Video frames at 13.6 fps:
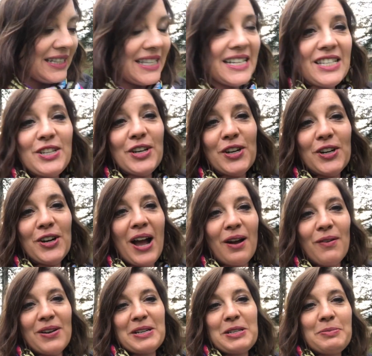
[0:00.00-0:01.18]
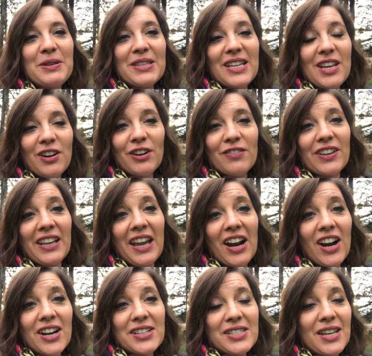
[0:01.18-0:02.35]
this year, I want it to be the year of the
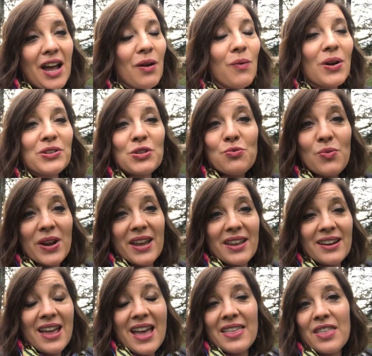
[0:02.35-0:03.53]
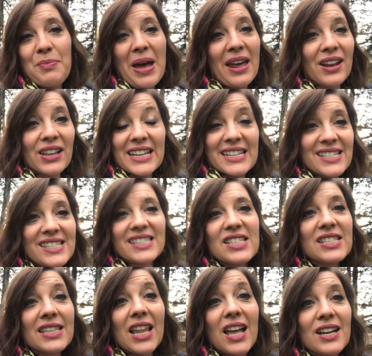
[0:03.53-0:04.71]
carrots. I want to win. And the battle against the
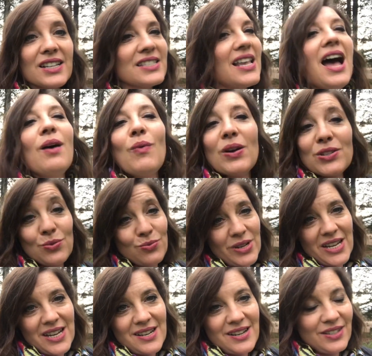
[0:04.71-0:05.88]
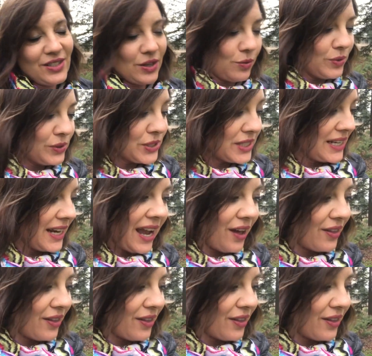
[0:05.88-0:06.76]
slugs, I want to win. So we'll see